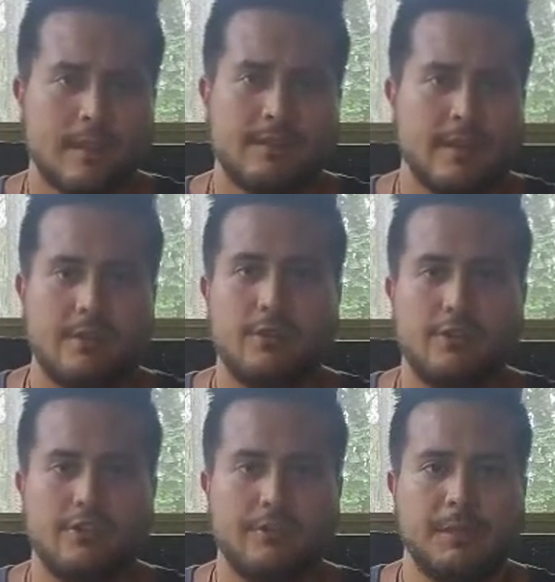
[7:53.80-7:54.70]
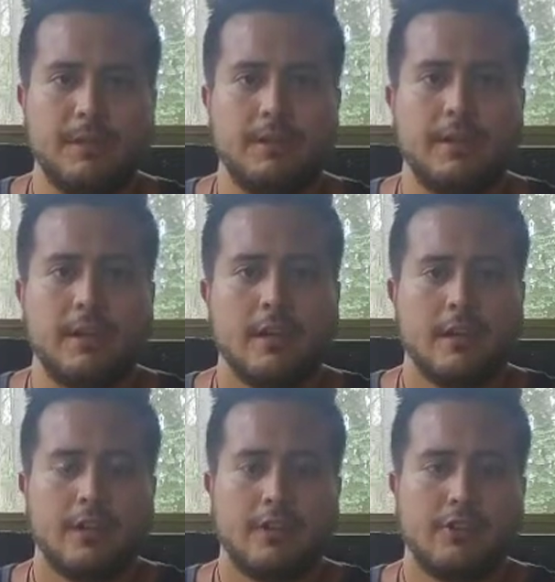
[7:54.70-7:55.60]
that's not what you should be doing.
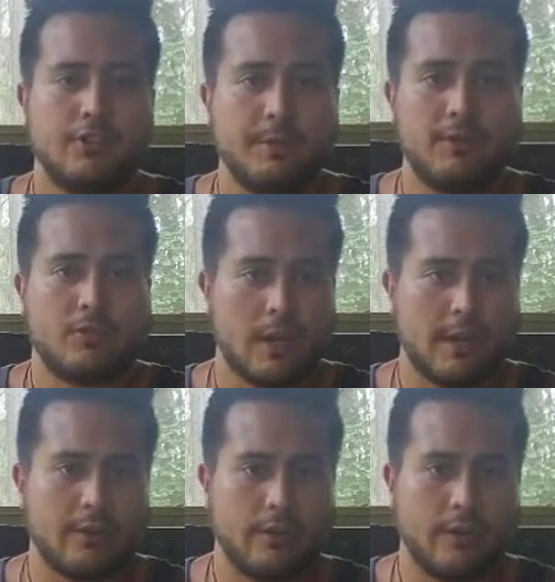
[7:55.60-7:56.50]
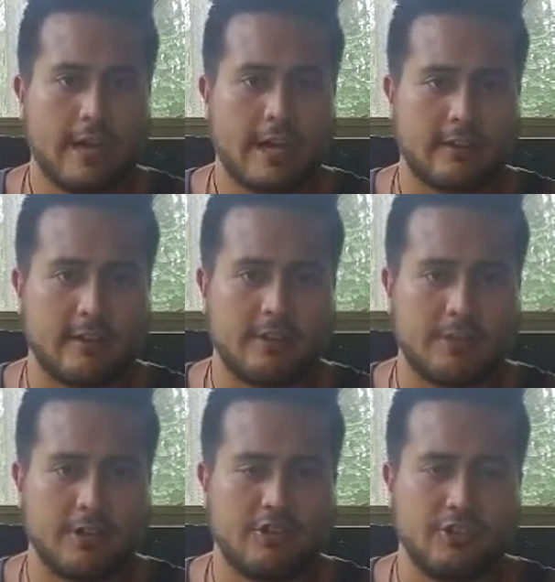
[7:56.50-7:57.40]
You should be trying to relax as
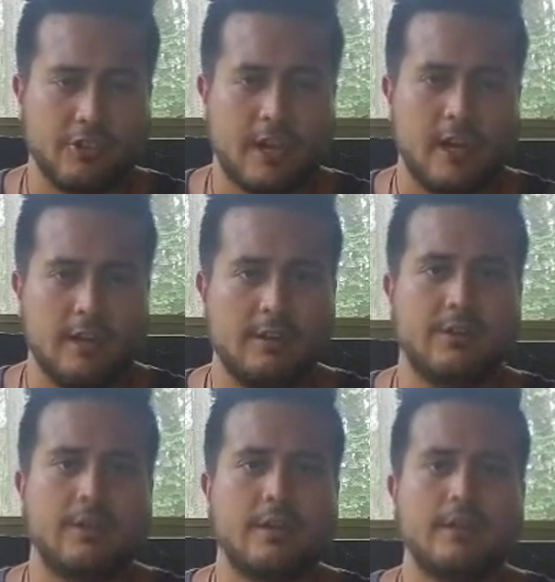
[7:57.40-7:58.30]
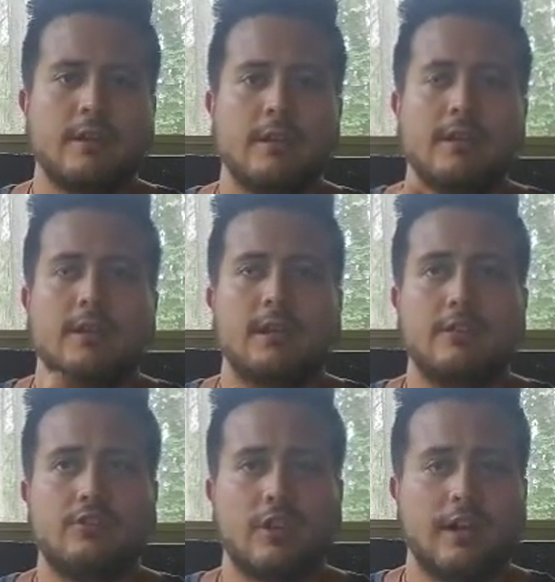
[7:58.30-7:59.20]
much as you can into it,
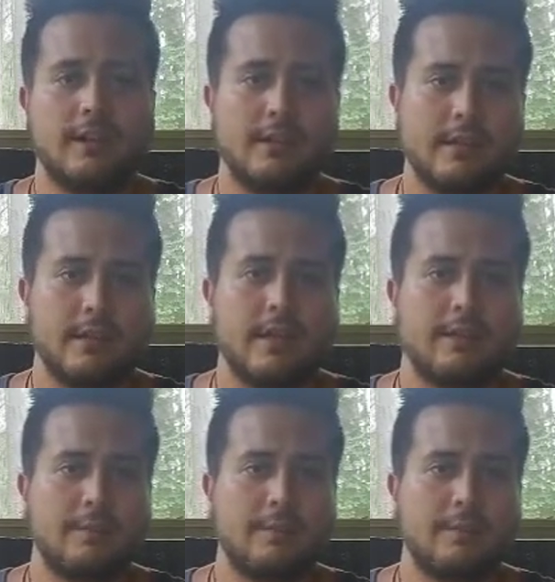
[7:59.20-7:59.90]
and trying to get